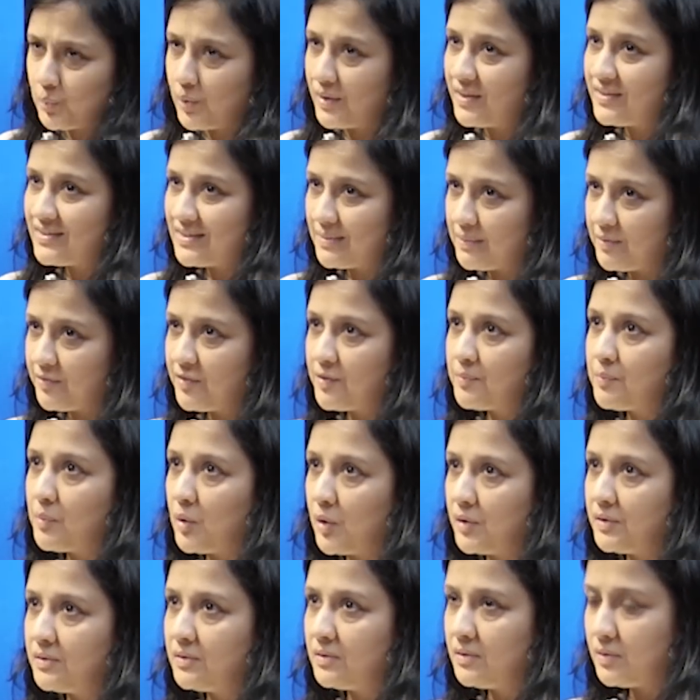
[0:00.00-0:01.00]
What are some of the
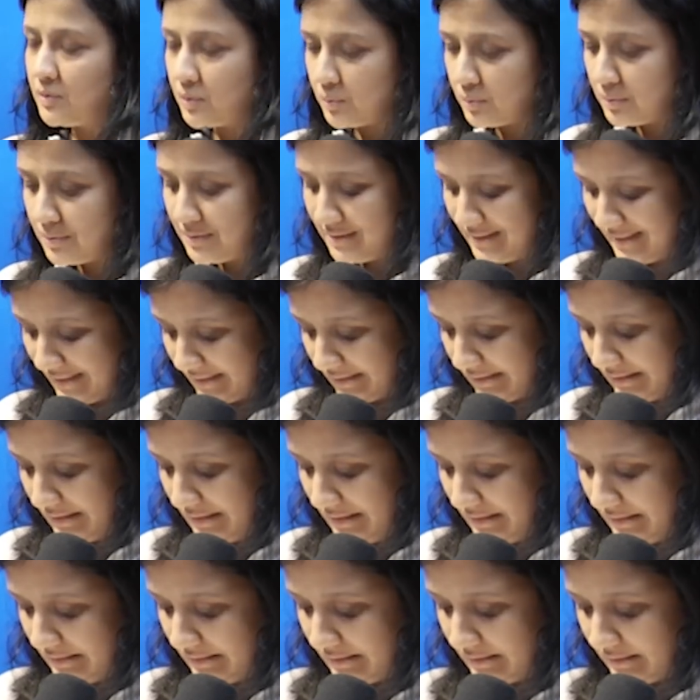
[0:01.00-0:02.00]
modern tools,
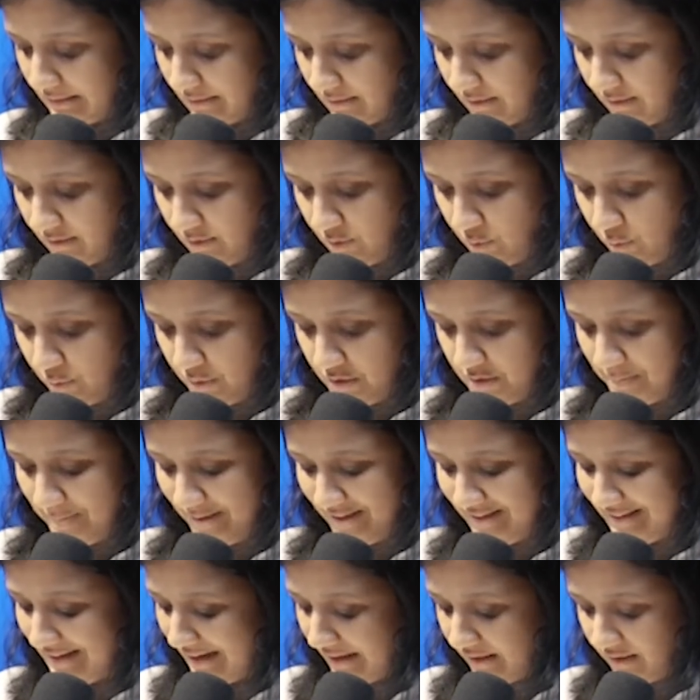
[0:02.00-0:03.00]
techniques used by
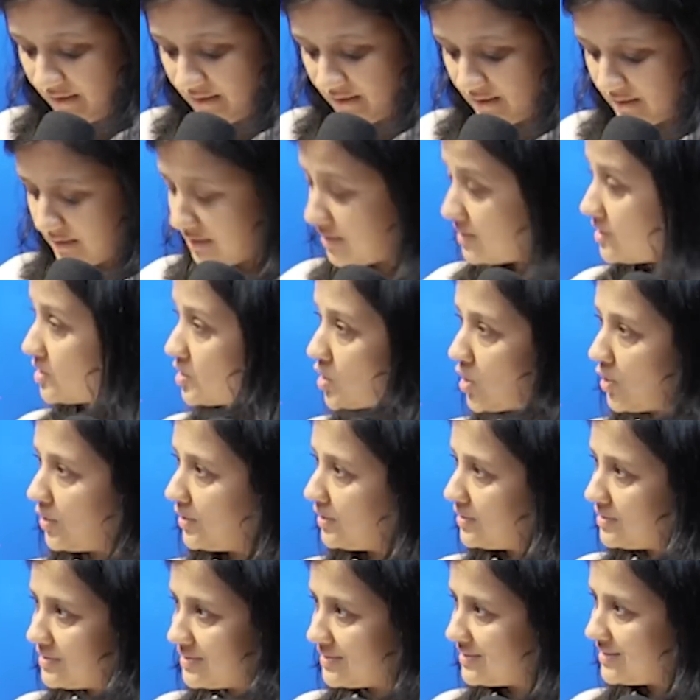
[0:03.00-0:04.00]
scientists,
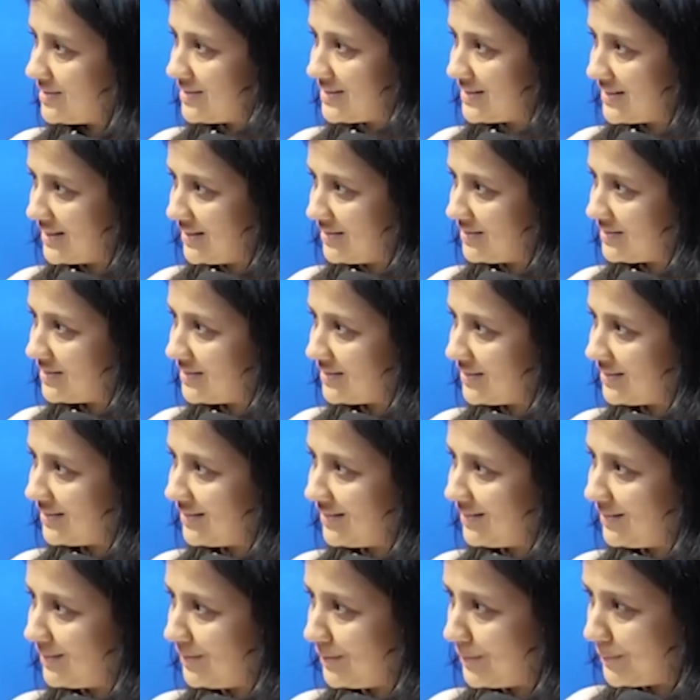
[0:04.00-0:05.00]
historians these days
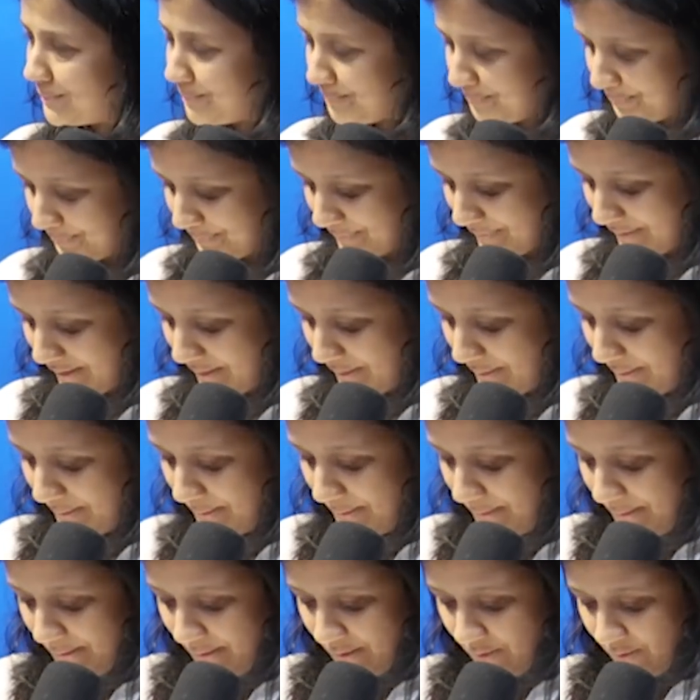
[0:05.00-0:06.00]

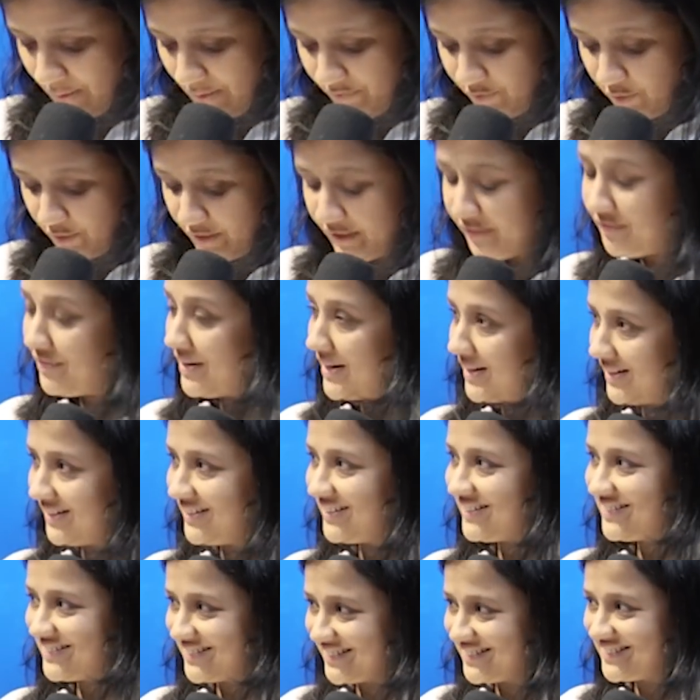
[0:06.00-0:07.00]
for their
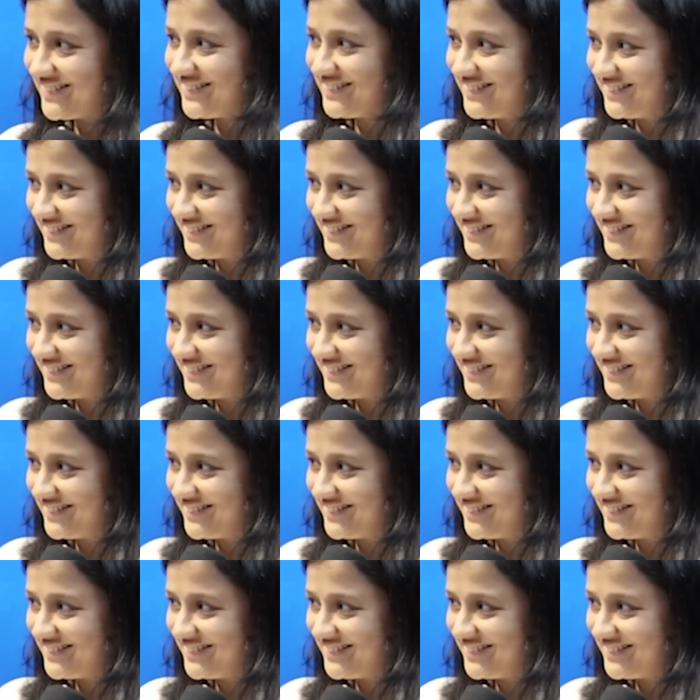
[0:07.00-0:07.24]
findings?